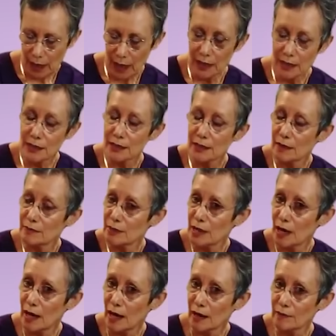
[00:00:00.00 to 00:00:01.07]
And
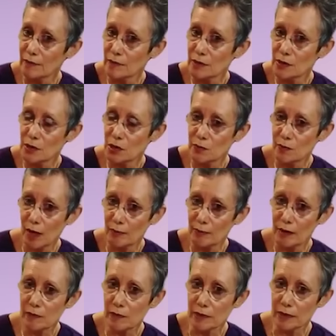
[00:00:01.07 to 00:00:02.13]
sometimes you might
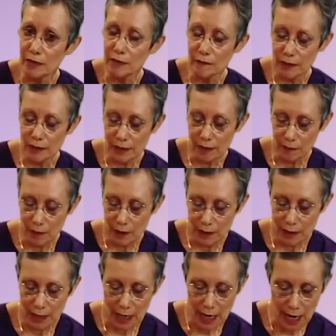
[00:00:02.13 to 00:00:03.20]
be working with
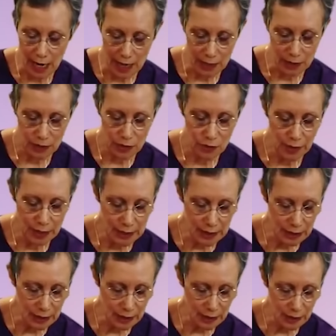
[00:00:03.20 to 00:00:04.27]
someone that has
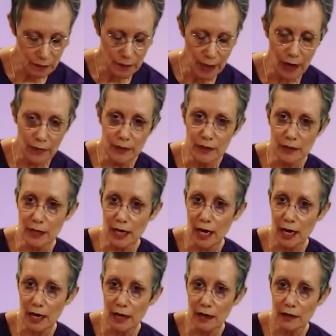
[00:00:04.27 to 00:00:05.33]
dressings around their
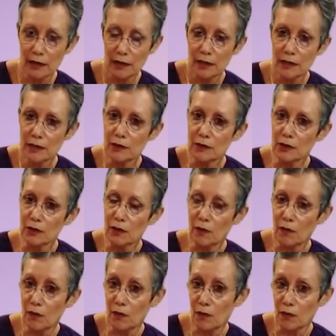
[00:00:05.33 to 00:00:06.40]
neck
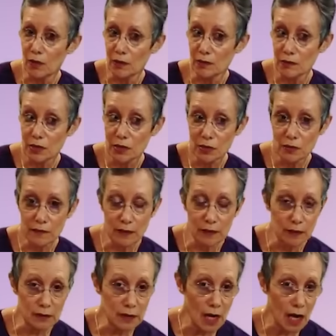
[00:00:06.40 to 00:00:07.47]
or
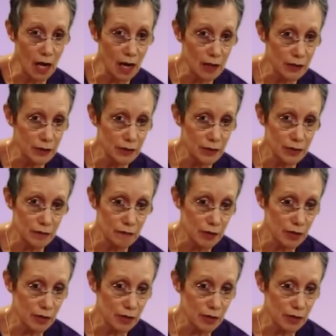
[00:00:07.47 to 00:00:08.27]
cervical collars, in